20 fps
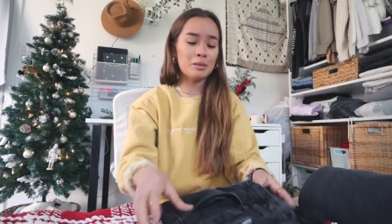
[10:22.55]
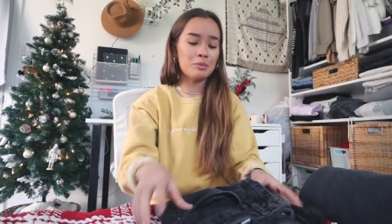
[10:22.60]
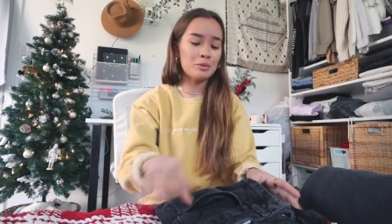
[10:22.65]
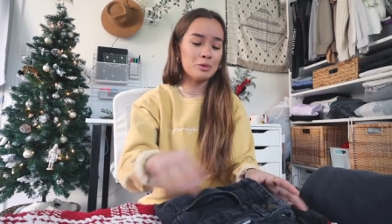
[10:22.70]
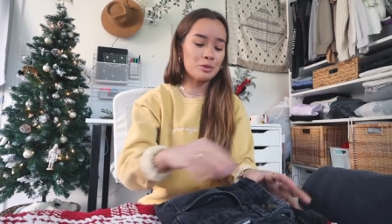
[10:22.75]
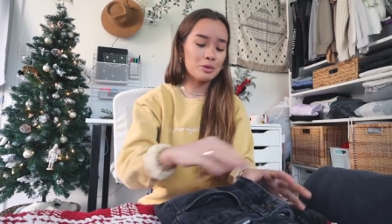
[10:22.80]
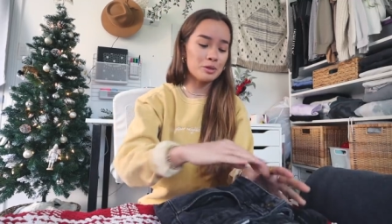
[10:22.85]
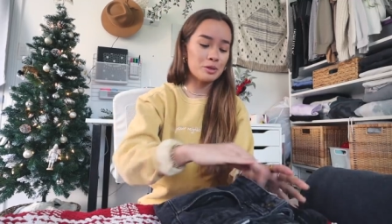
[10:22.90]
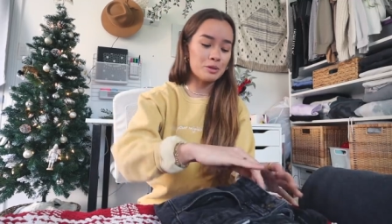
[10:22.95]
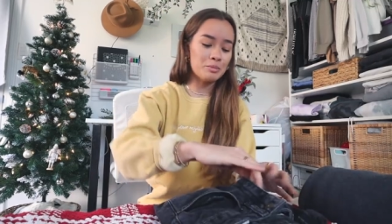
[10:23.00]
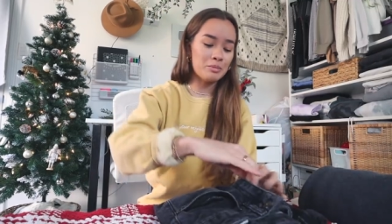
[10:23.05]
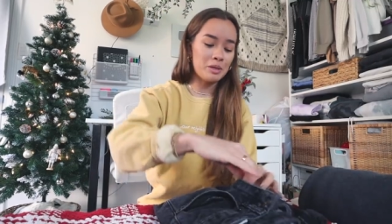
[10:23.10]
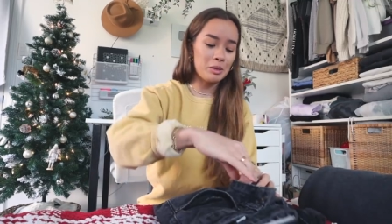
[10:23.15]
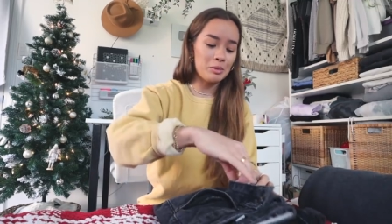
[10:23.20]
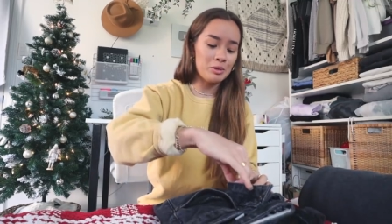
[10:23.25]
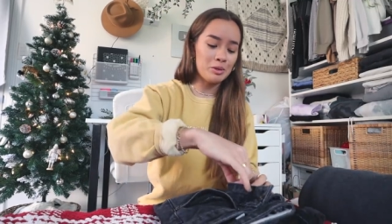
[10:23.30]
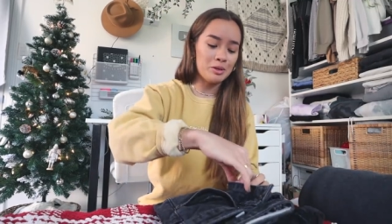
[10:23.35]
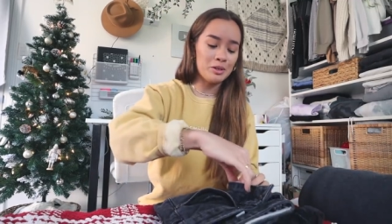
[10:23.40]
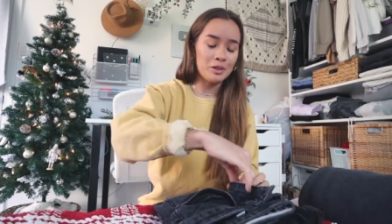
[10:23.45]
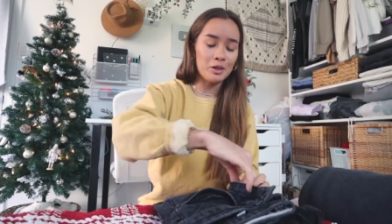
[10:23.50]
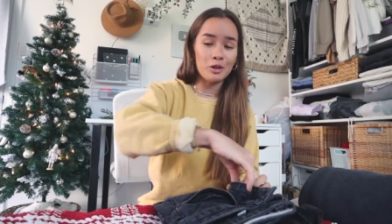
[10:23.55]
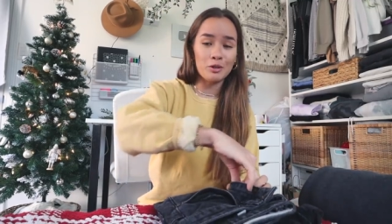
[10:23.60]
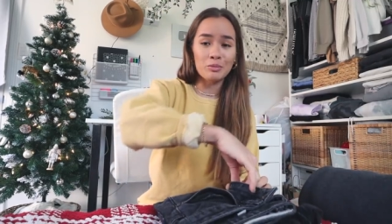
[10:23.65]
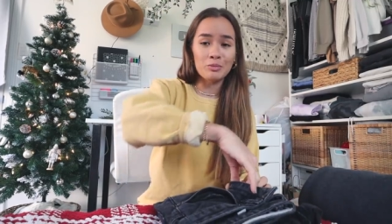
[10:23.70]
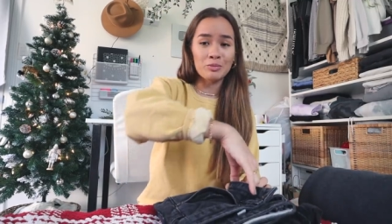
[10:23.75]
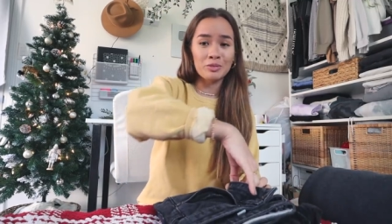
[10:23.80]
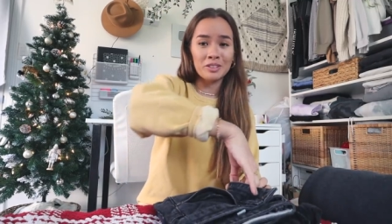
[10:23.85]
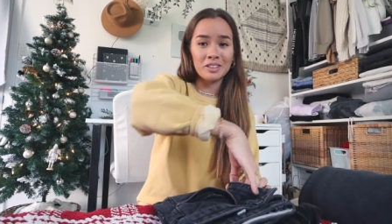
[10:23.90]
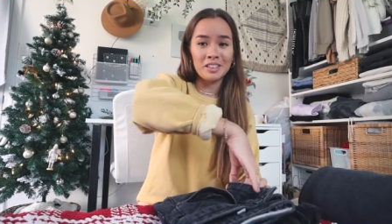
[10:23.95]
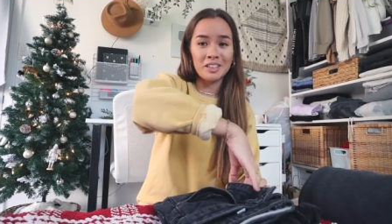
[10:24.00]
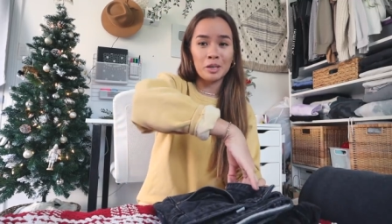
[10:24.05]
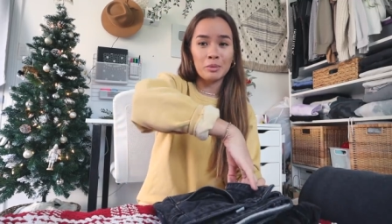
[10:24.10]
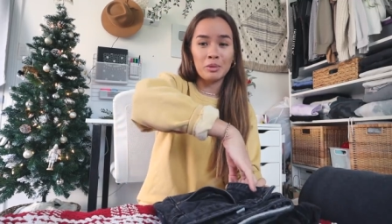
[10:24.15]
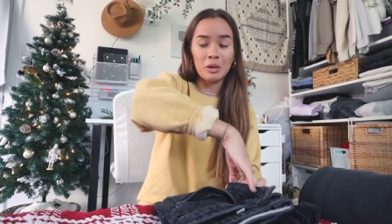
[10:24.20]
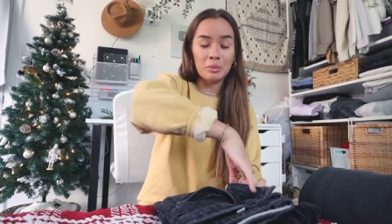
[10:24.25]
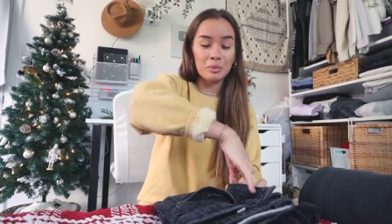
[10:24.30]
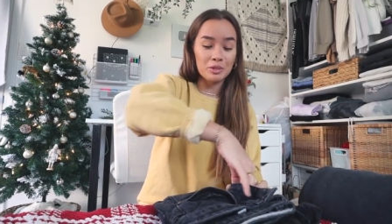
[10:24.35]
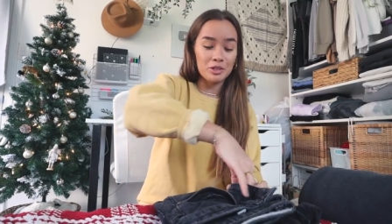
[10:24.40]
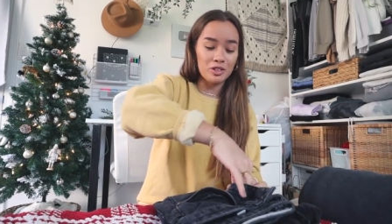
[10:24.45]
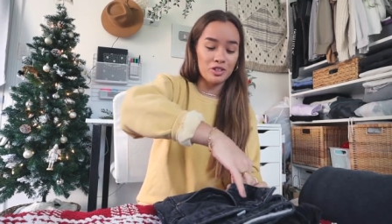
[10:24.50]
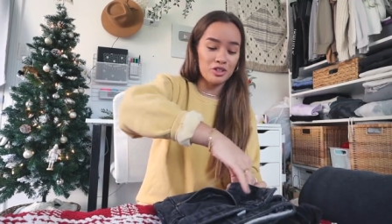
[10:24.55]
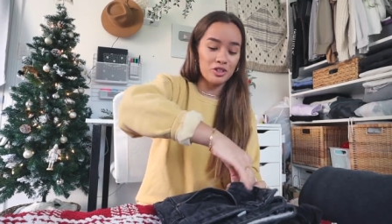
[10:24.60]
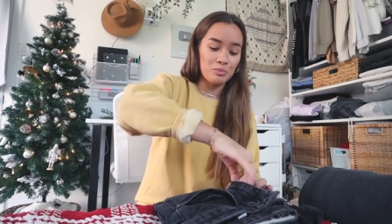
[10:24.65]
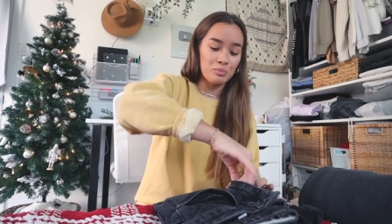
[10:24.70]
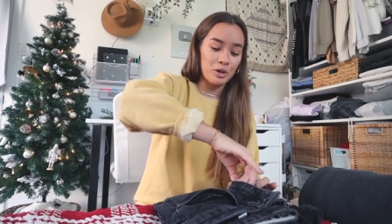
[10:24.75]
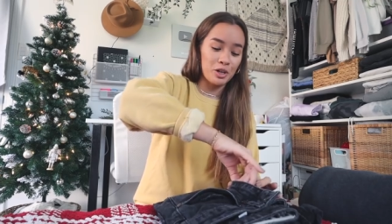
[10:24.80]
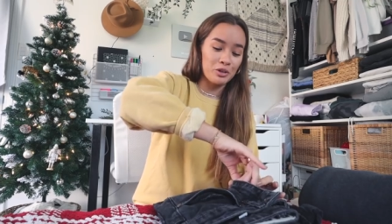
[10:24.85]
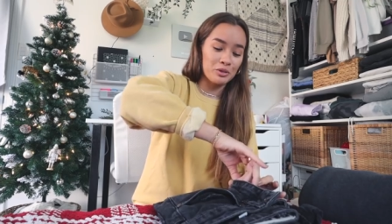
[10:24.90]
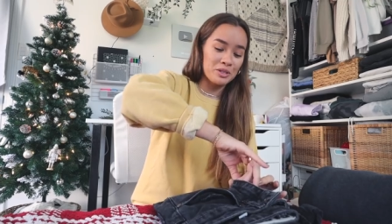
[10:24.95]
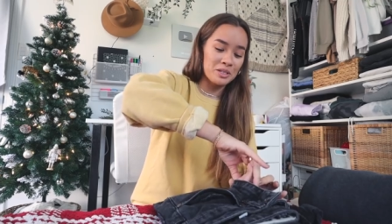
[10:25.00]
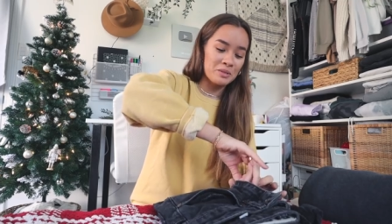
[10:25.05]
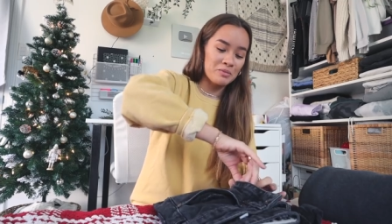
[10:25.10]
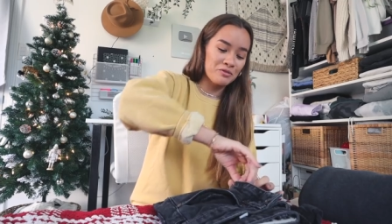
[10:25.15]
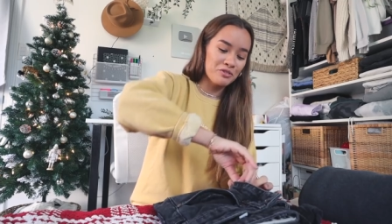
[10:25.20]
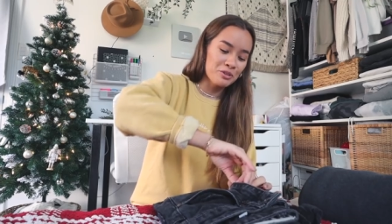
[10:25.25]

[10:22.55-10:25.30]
I'm sure maybe, hopefully, I'll be able to just borrow some